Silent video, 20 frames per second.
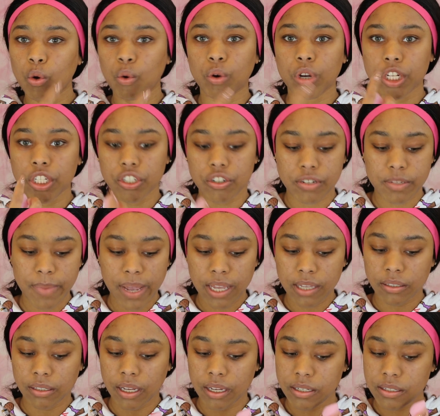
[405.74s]
on your
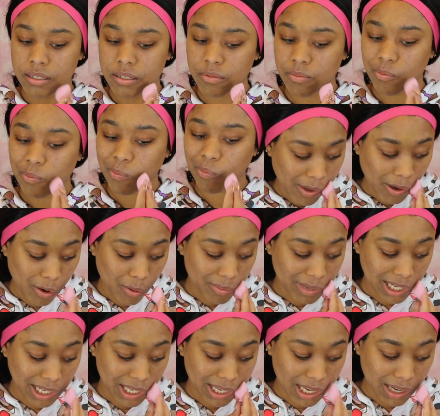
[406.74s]
smile lines. Oh
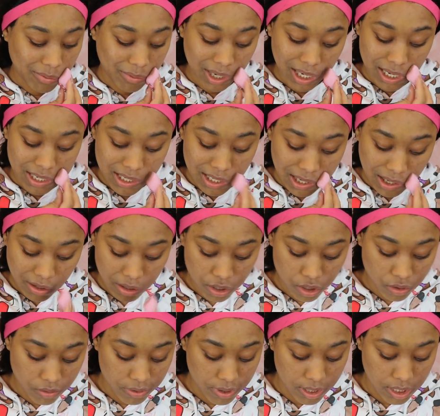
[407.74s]
my God, when I tell
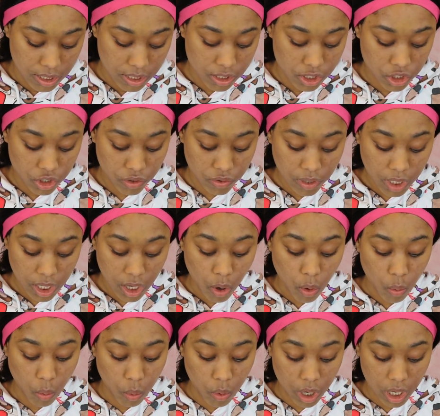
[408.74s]
you this trick
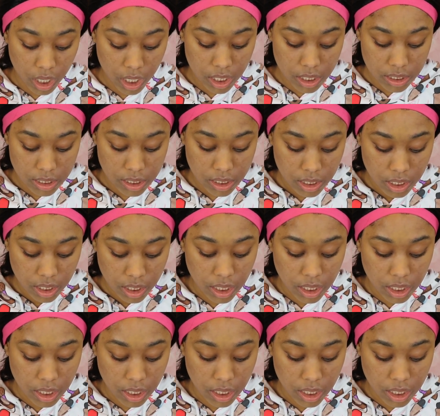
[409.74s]
works,